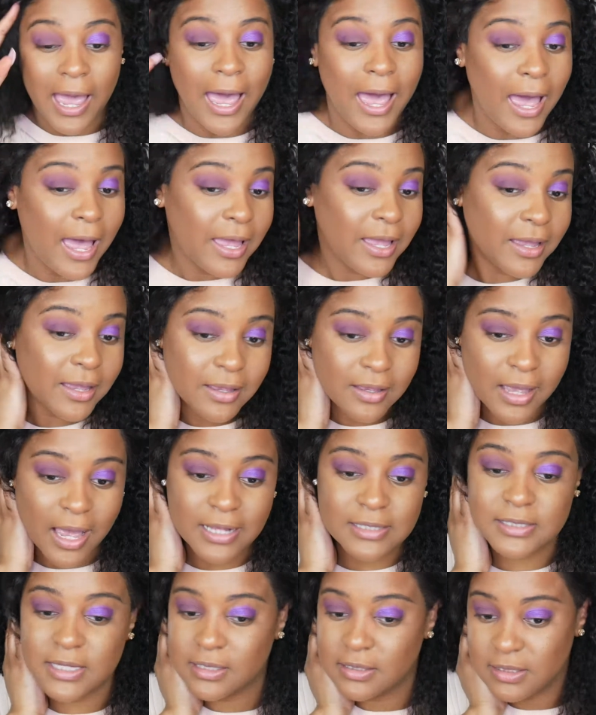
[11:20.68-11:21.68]

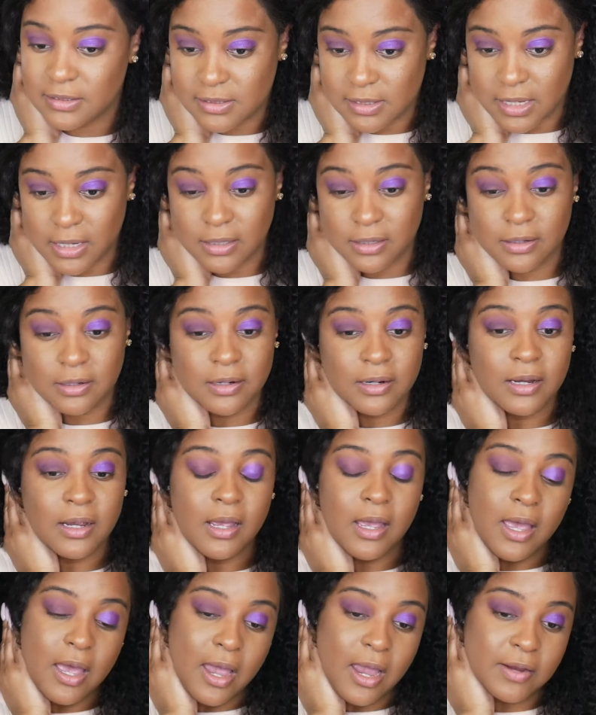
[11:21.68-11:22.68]
I dig this color.
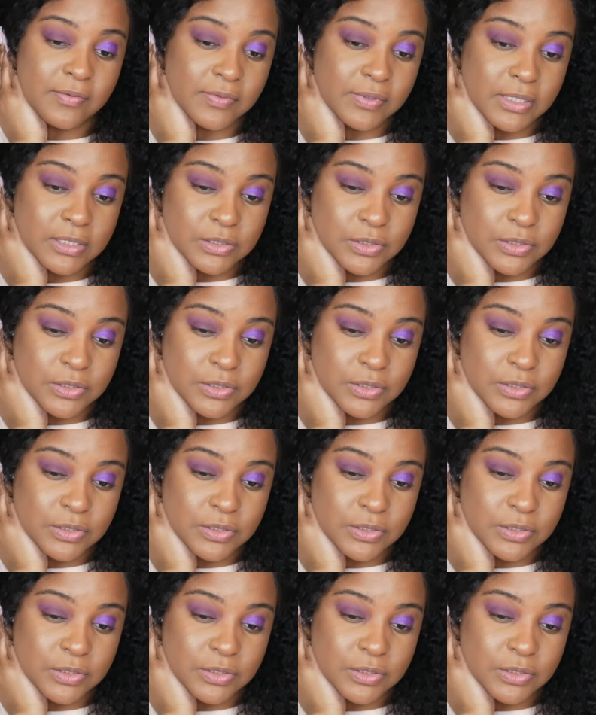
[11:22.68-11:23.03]
I really